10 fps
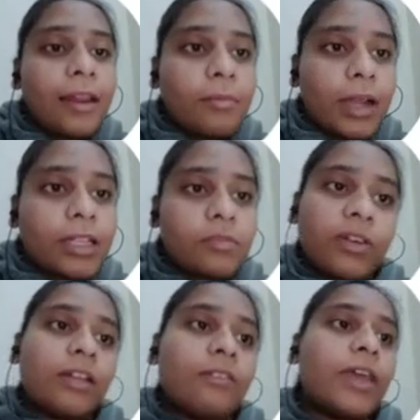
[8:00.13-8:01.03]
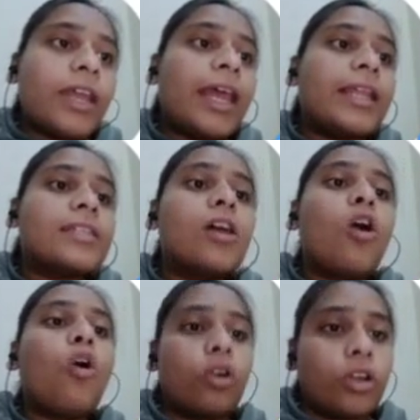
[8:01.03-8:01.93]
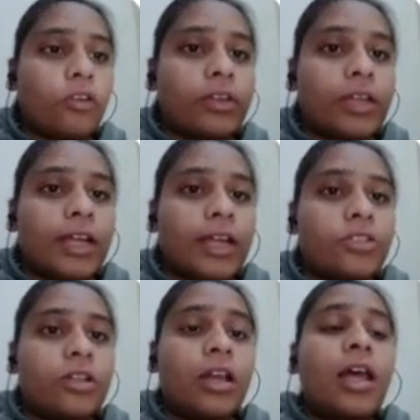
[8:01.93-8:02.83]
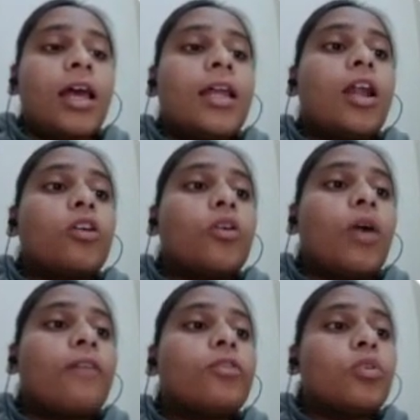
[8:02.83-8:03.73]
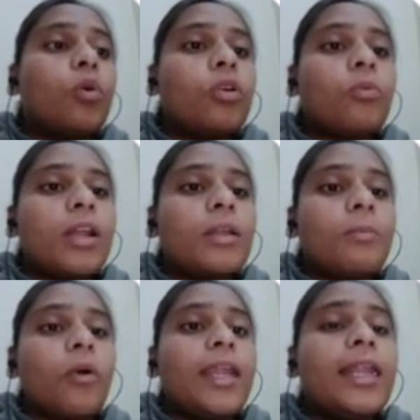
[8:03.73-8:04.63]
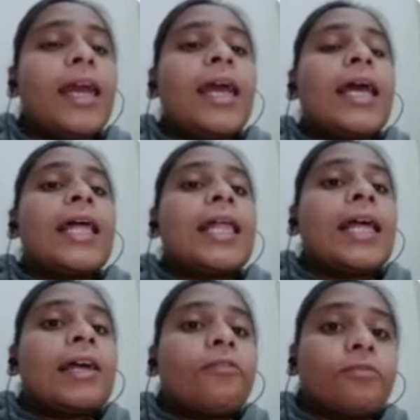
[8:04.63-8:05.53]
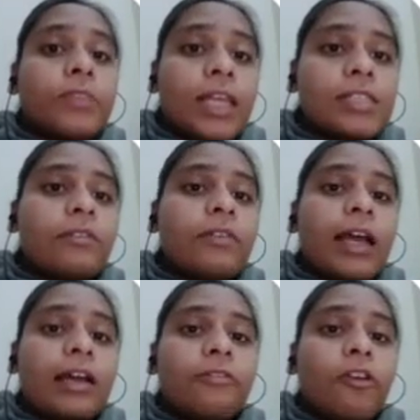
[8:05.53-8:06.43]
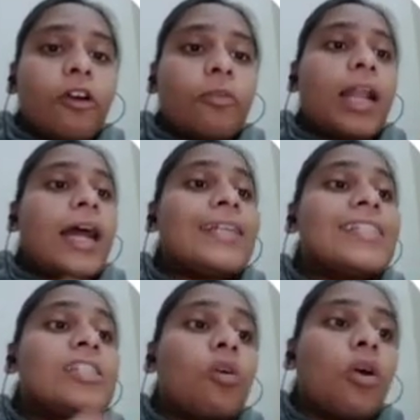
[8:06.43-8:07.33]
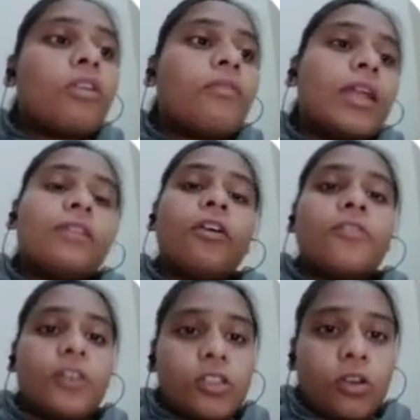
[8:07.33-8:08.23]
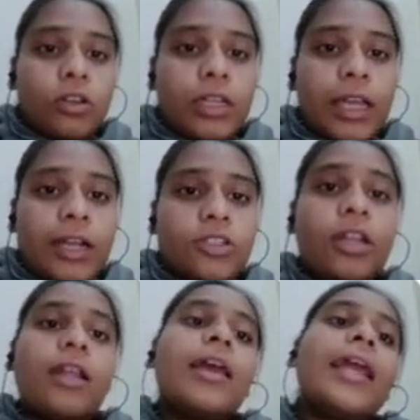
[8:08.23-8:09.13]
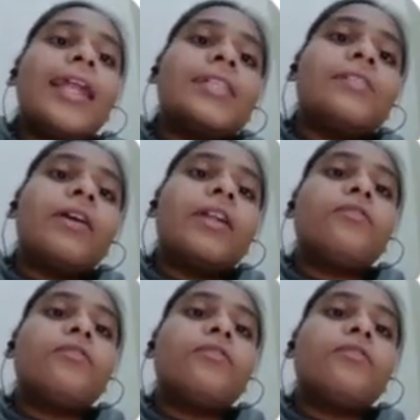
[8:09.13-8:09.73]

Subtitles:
Now, you have to note one point: this formula is not valid for first order reaction. It is valid for all order reactions except first order reaction.